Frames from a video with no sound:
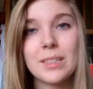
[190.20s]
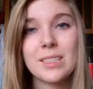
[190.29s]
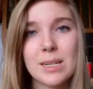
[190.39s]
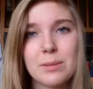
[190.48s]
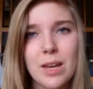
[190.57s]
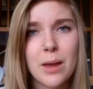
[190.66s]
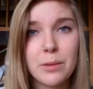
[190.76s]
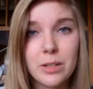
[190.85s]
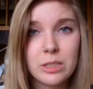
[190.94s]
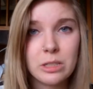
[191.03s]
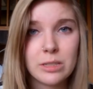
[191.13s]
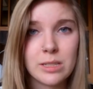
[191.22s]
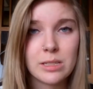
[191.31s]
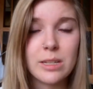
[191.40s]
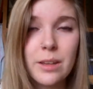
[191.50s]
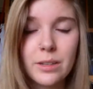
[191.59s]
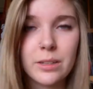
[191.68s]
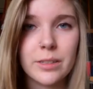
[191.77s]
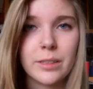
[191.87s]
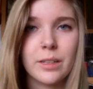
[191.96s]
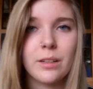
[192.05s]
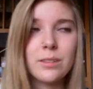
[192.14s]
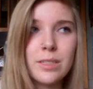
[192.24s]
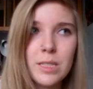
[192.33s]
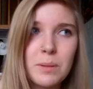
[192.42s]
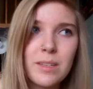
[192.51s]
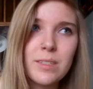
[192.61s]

the same time, you're introduced to this other girl, Lisbeth